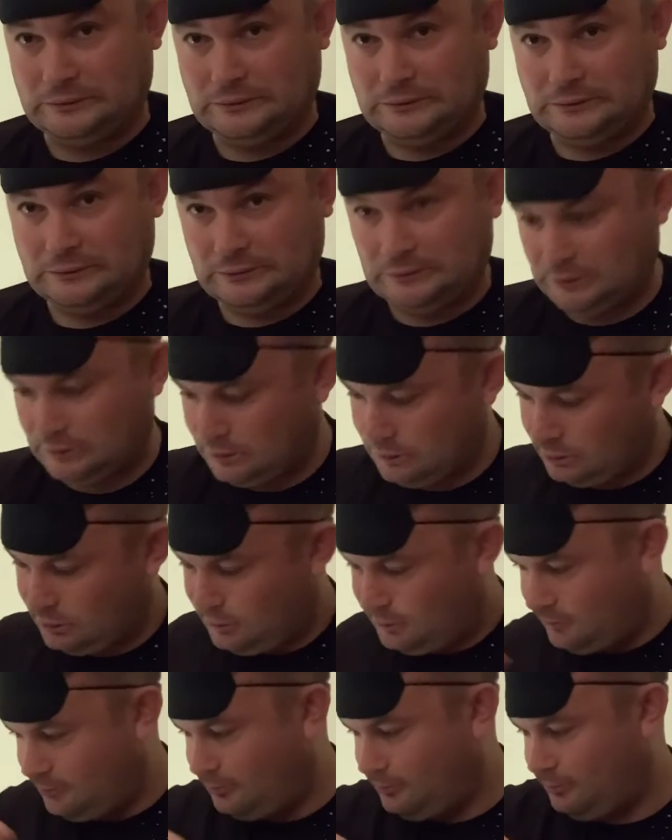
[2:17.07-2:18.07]

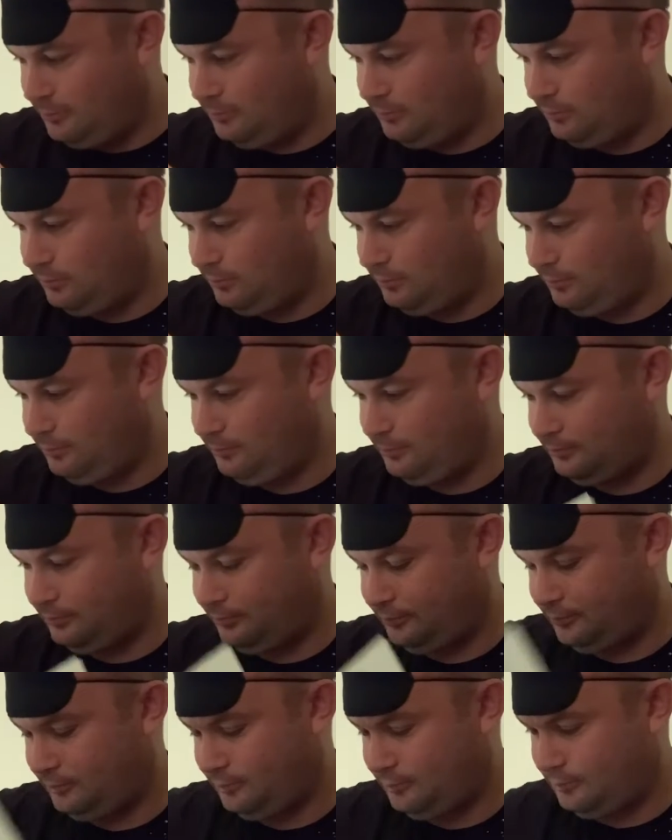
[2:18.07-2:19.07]

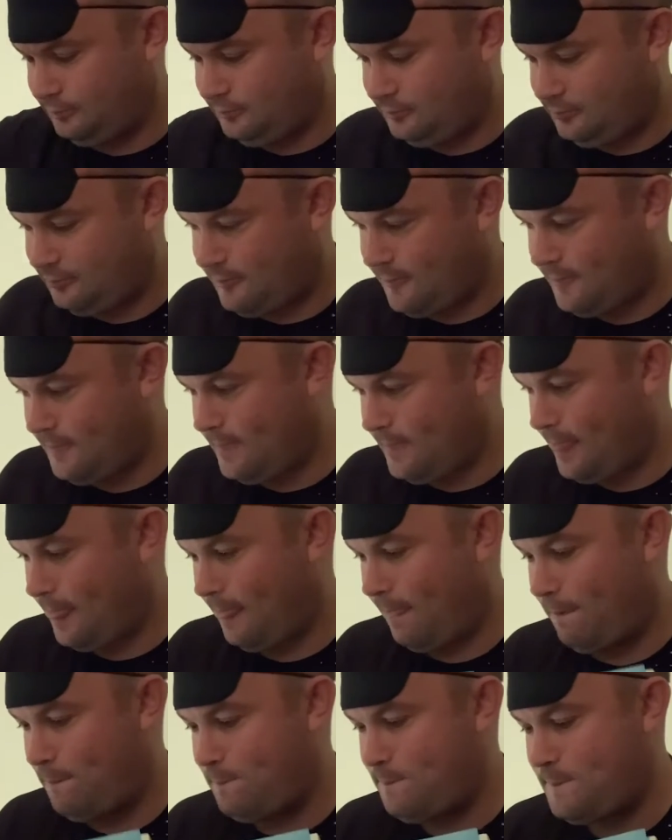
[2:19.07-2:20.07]

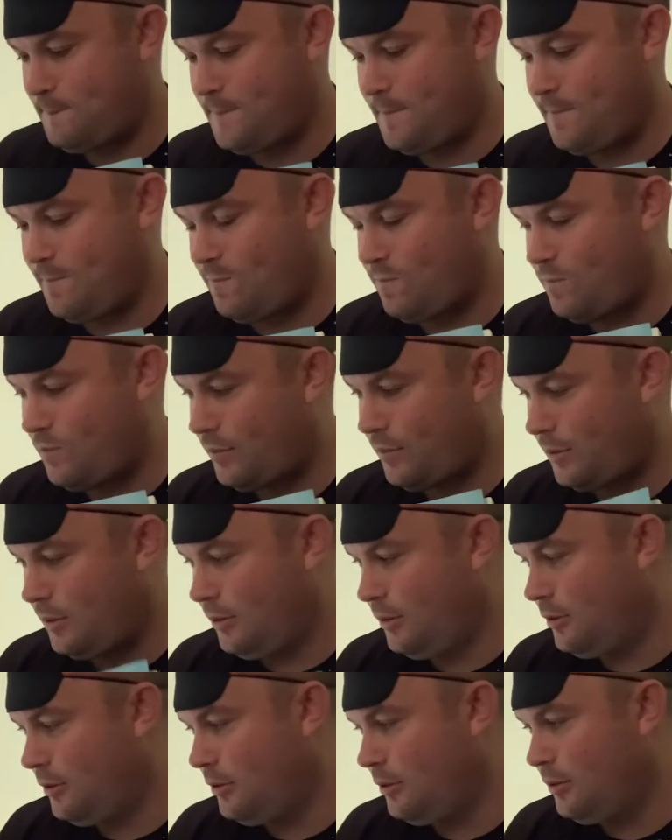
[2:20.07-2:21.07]

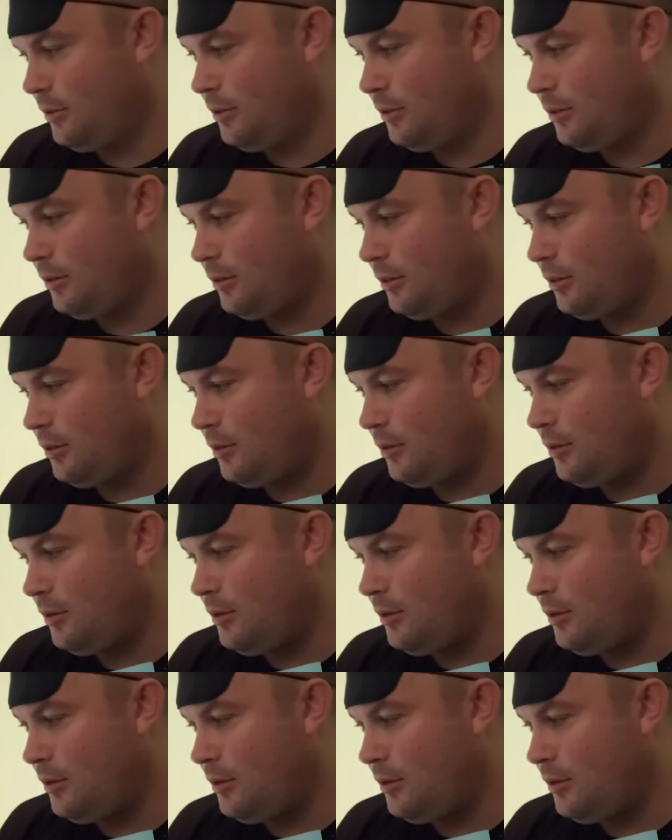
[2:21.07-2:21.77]
Nobody speaks.